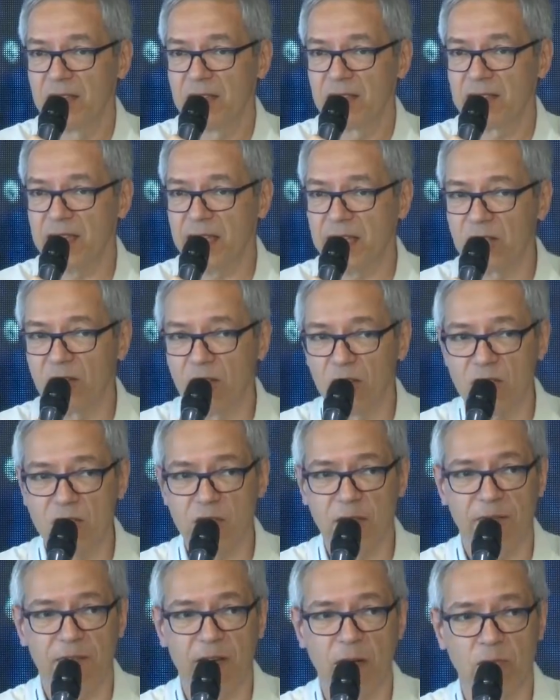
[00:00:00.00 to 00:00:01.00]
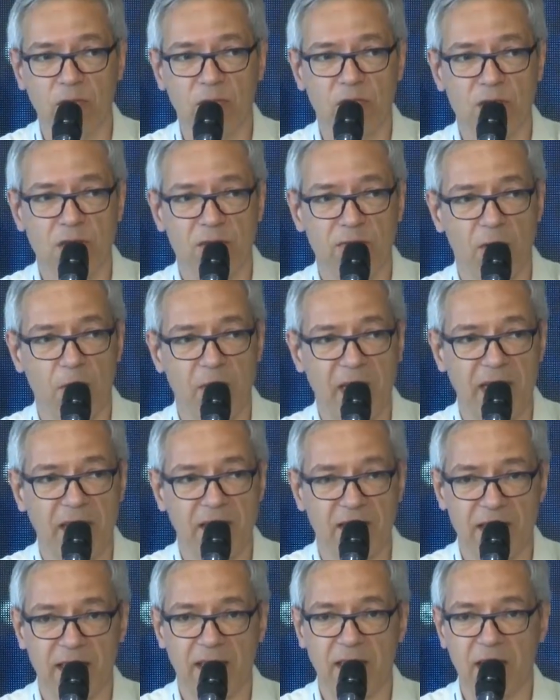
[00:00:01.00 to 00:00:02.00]
technology founders, for many
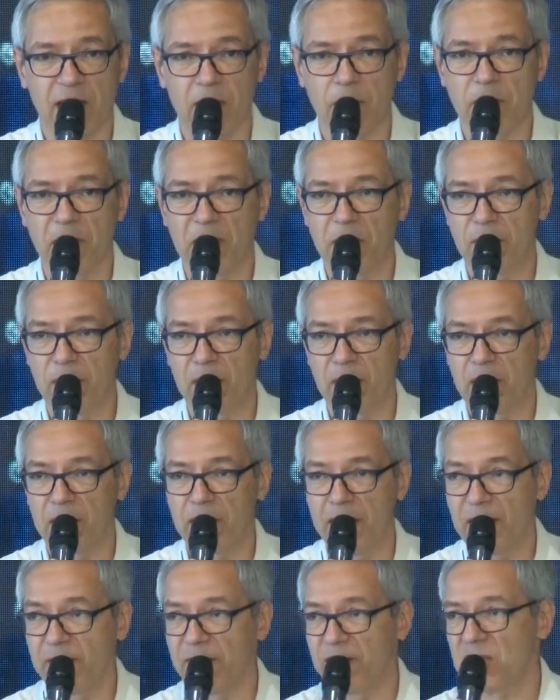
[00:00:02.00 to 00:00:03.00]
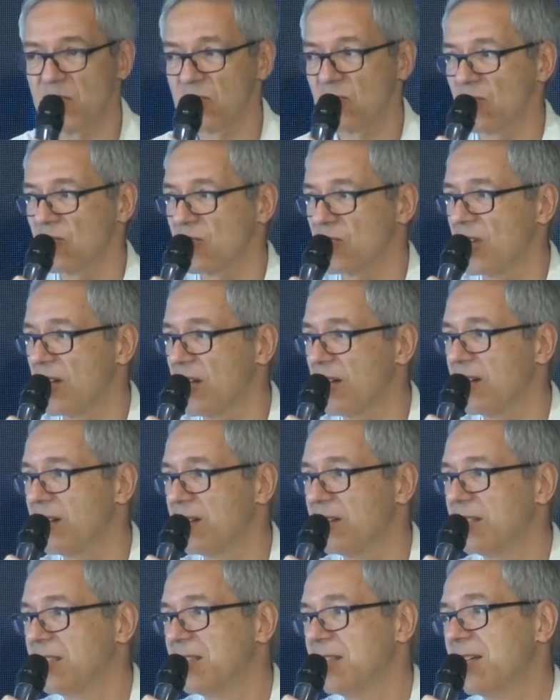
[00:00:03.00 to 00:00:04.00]
technical people, investors are
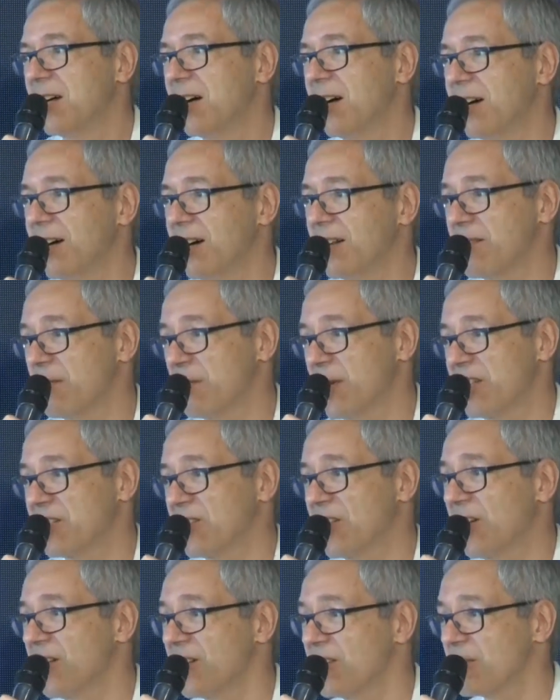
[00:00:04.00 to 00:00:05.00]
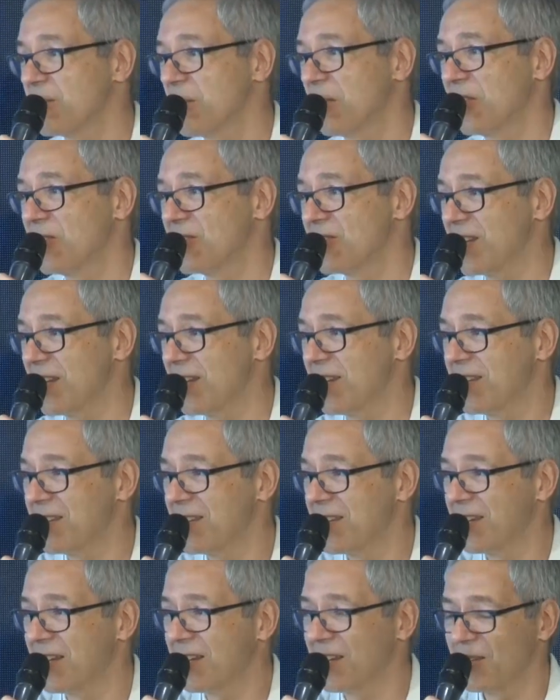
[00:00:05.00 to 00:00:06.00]
the bad guys, because
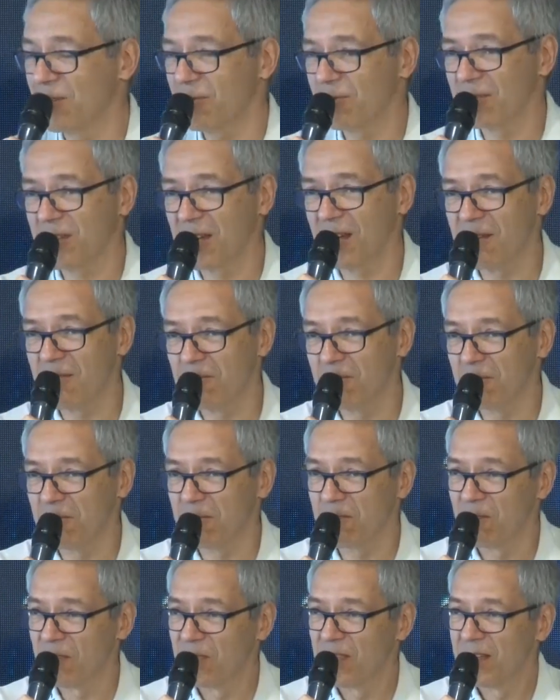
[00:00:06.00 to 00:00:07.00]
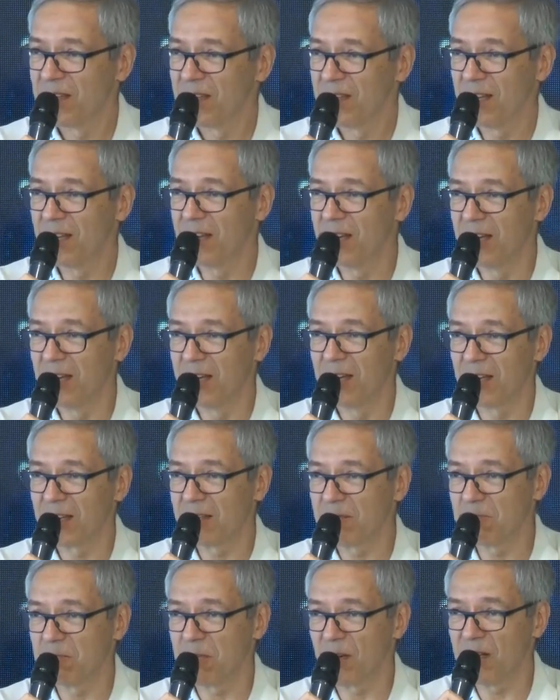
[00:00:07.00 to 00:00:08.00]
they kind of come,
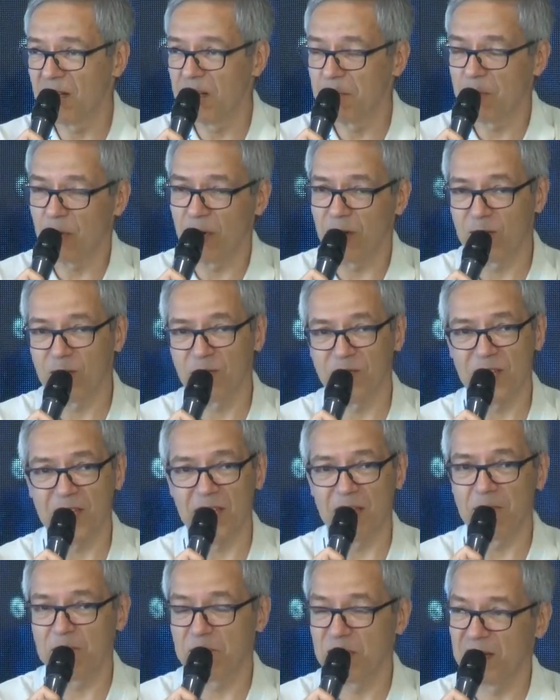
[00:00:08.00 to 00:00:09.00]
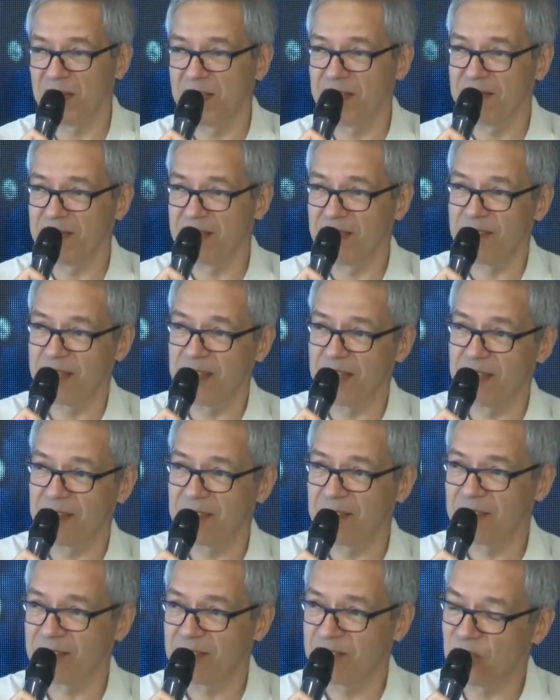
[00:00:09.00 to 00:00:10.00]
buy part of the company, and then they
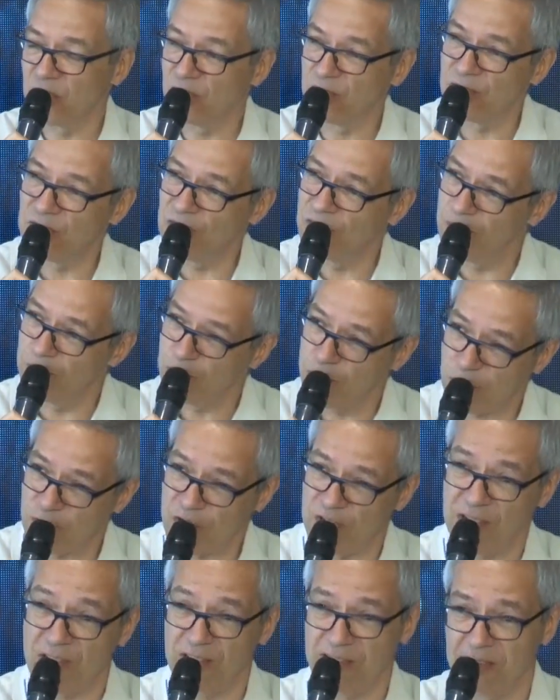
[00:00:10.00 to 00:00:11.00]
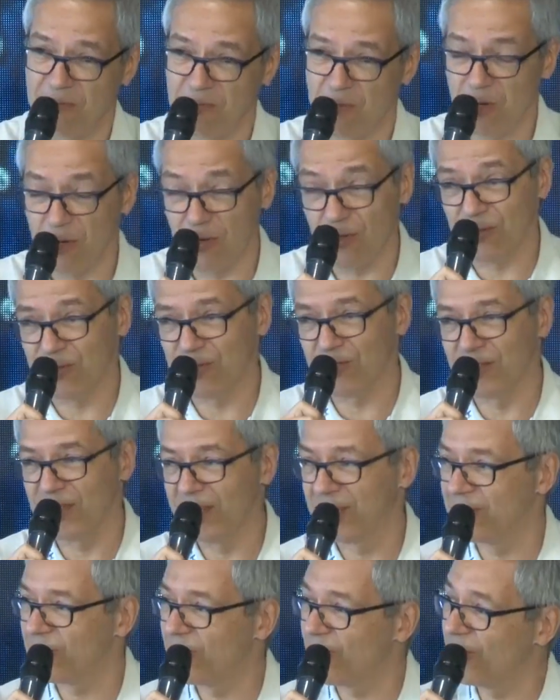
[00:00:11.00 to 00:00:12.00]
continue pushing them harder
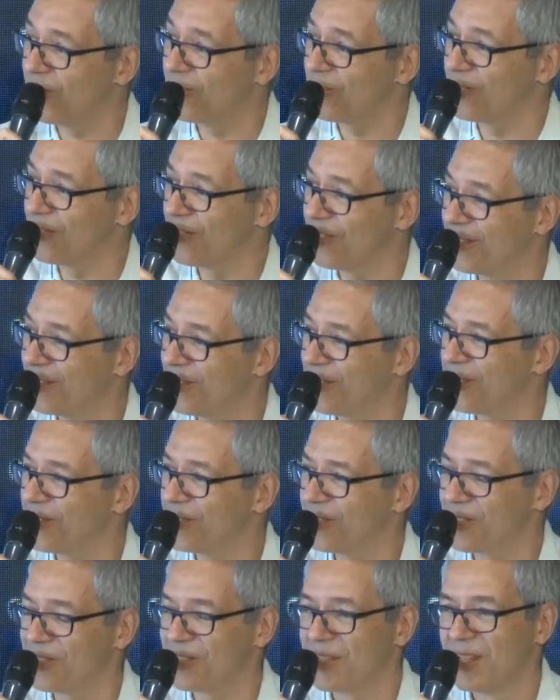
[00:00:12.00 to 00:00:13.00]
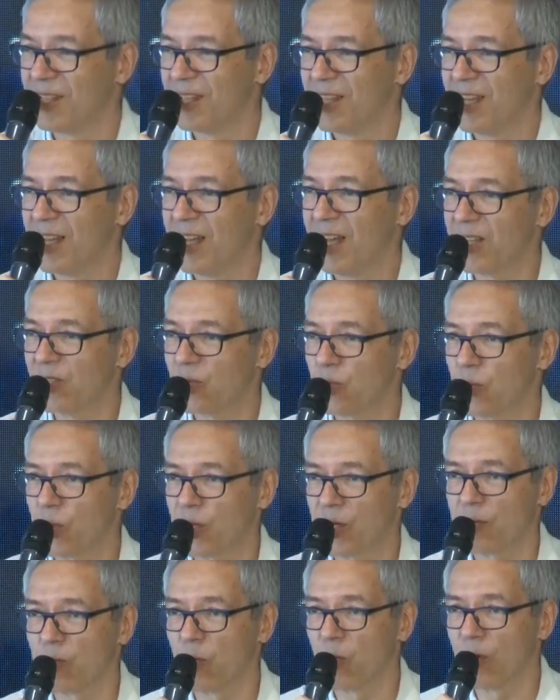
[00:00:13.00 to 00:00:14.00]
and harder and harder to
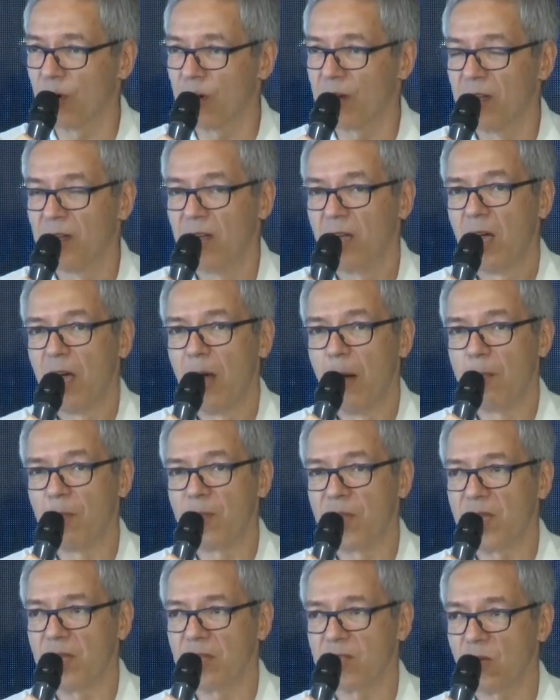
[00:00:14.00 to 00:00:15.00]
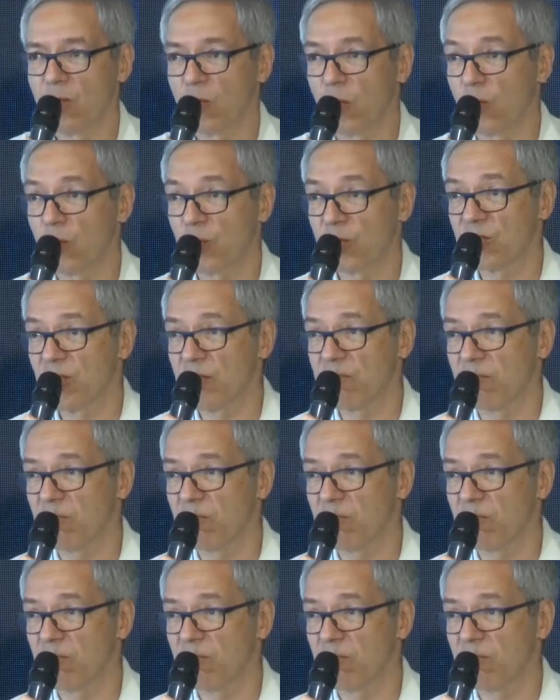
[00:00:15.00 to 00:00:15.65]
work more. So what